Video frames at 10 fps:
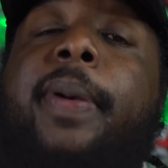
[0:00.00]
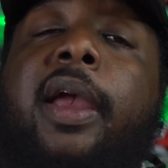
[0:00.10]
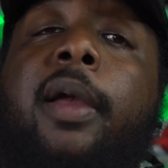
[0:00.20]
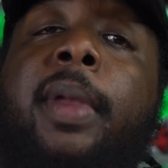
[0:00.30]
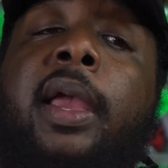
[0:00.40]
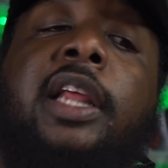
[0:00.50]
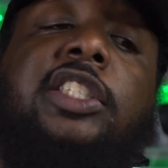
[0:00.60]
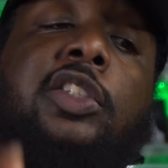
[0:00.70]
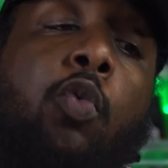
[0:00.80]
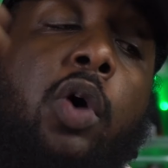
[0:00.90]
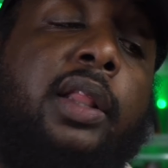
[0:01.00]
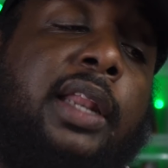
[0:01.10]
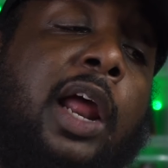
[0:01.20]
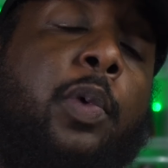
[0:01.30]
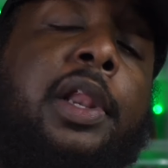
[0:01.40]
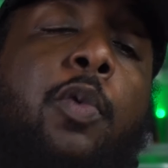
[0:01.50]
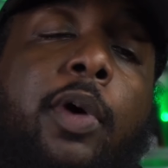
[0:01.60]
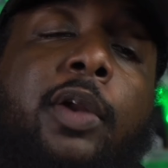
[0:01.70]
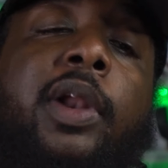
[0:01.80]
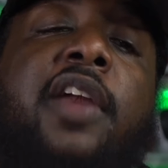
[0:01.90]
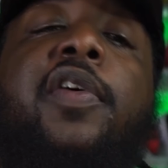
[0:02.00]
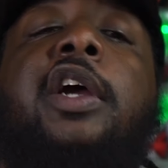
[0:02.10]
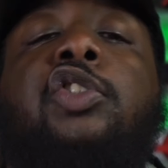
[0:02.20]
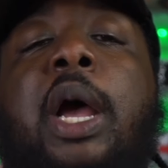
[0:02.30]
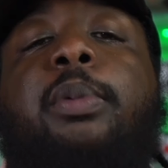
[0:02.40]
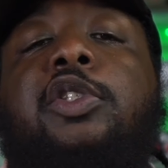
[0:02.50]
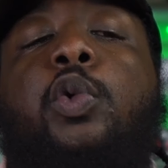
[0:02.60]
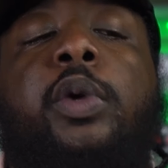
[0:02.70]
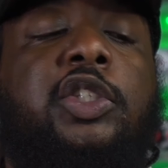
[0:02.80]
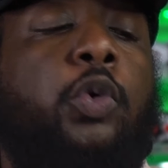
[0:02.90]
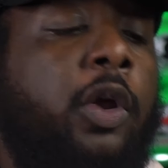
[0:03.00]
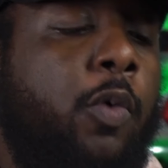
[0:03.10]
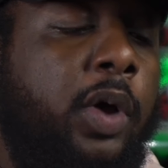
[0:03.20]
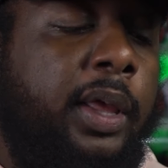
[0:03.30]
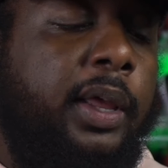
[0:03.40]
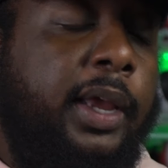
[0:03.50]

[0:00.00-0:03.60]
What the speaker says: pair, man. This is one that I really wanted when they first dropped in 2021.